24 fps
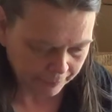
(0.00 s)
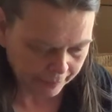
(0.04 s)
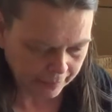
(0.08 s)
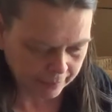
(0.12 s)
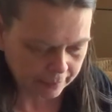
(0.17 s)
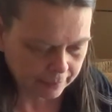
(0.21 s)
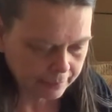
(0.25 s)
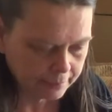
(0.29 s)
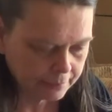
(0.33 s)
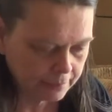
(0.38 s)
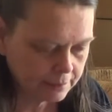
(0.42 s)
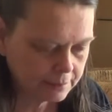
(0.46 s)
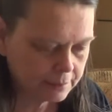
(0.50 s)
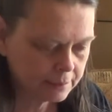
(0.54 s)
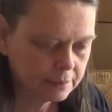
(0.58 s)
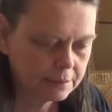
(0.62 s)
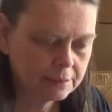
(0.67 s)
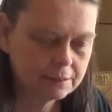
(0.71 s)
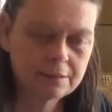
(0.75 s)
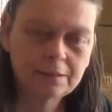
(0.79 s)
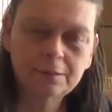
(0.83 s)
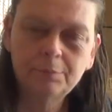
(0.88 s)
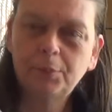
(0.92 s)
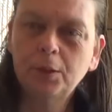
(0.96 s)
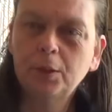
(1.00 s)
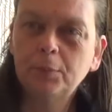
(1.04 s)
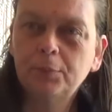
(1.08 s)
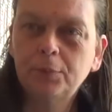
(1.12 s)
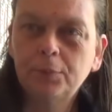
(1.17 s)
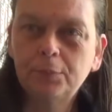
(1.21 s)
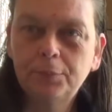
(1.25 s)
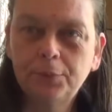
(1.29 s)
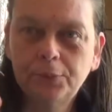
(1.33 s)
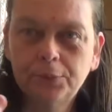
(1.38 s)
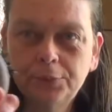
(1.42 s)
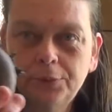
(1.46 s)
Like this is the
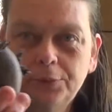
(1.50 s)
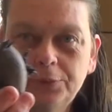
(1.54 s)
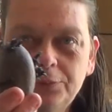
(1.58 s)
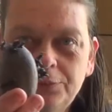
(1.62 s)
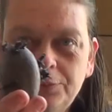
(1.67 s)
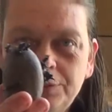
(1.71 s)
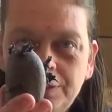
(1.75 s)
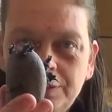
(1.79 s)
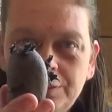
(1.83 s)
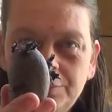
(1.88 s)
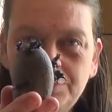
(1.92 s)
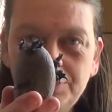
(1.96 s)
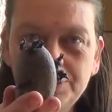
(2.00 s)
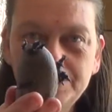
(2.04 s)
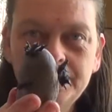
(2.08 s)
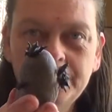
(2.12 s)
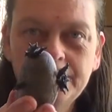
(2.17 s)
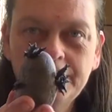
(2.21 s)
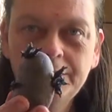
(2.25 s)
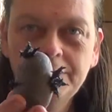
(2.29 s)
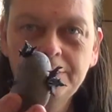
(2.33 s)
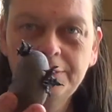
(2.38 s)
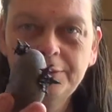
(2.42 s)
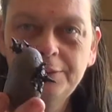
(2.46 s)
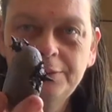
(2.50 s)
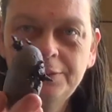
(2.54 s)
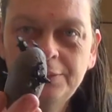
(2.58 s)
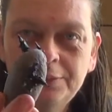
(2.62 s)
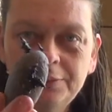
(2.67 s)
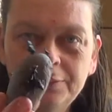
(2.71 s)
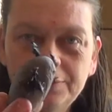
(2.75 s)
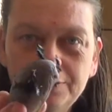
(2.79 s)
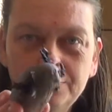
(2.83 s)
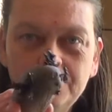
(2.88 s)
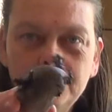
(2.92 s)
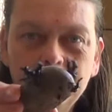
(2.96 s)
purple Peruvian potato,
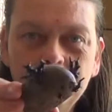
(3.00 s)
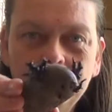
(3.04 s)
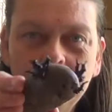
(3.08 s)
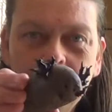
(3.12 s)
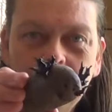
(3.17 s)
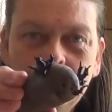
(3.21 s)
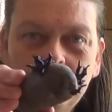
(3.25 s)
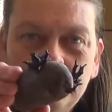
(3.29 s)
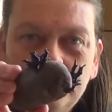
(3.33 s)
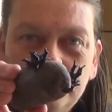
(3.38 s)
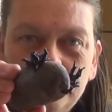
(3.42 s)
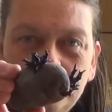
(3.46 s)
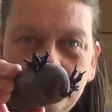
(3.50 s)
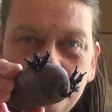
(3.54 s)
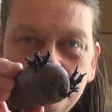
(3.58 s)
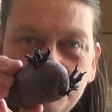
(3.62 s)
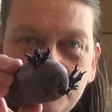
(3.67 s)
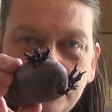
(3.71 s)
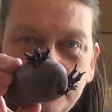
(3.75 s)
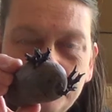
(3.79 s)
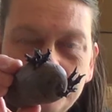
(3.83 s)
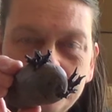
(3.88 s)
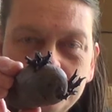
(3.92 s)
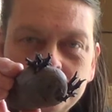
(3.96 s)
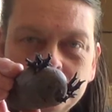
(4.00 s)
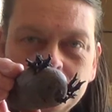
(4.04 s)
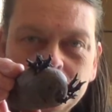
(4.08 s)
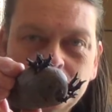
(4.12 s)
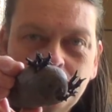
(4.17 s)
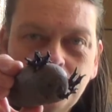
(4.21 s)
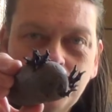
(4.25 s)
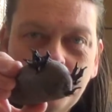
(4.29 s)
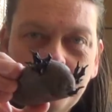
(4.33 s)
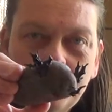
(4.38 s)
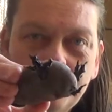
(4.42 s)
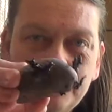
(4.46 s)
and I've got it
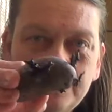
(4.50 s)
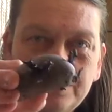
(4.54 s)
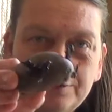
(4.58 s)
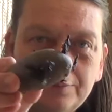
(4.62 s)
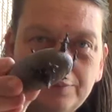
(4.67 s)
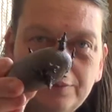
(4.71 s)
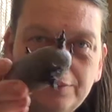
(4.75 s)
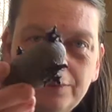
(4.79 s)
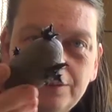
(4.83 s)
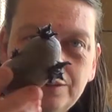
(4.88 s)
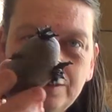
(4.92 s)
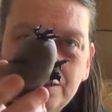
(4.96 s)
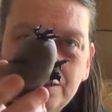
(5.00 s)
sprouting